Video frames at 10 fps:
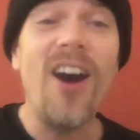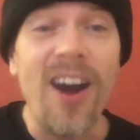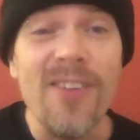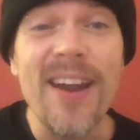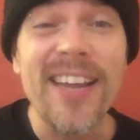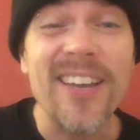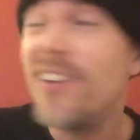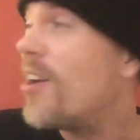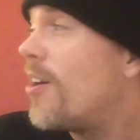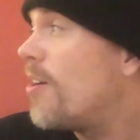I
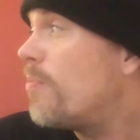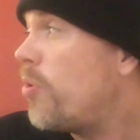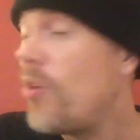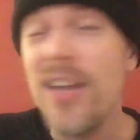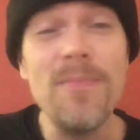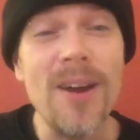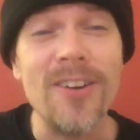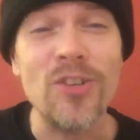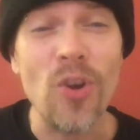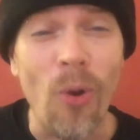reckon pretty
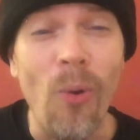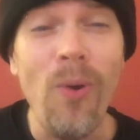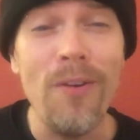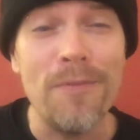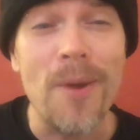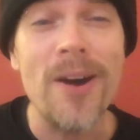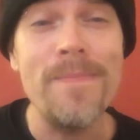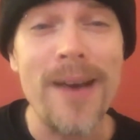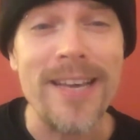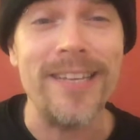much all of my
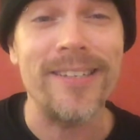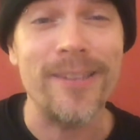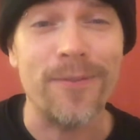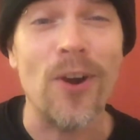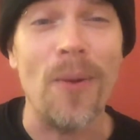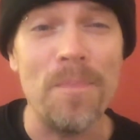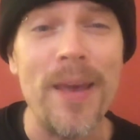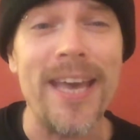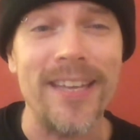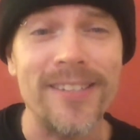mates have got
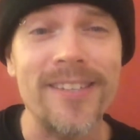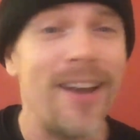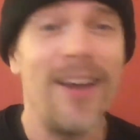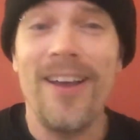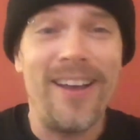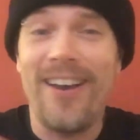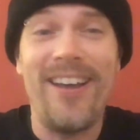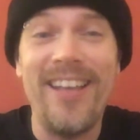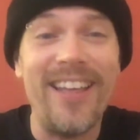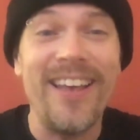beards.
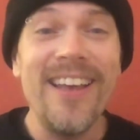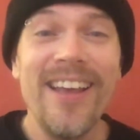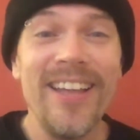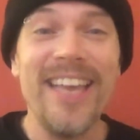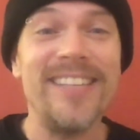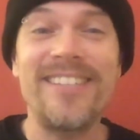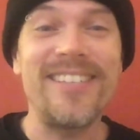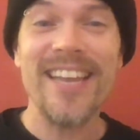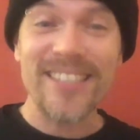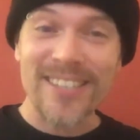
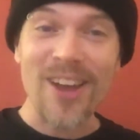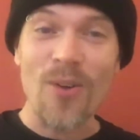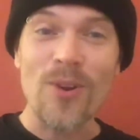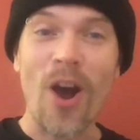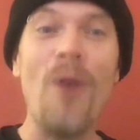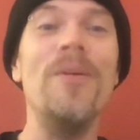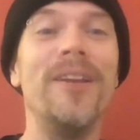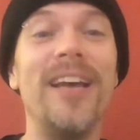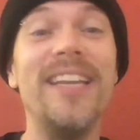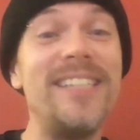It's so
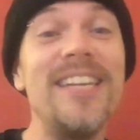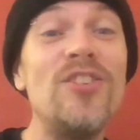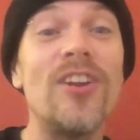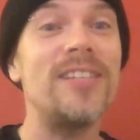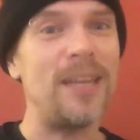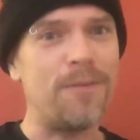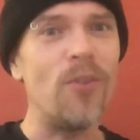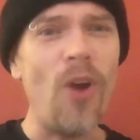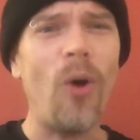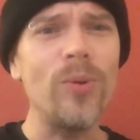common, and it's interesting for
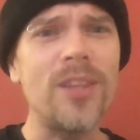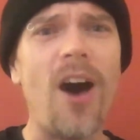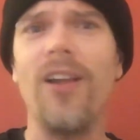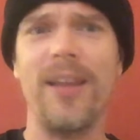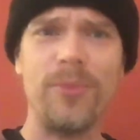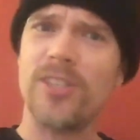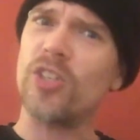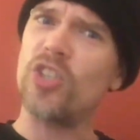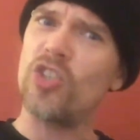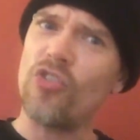Roald Dahl. It was a
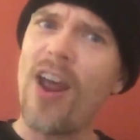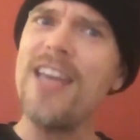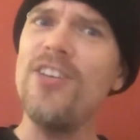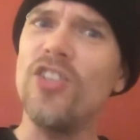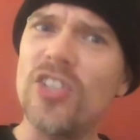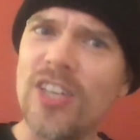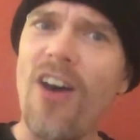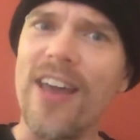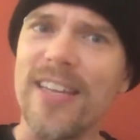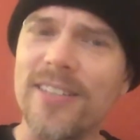strange
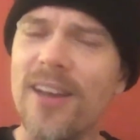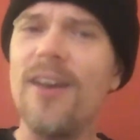sight.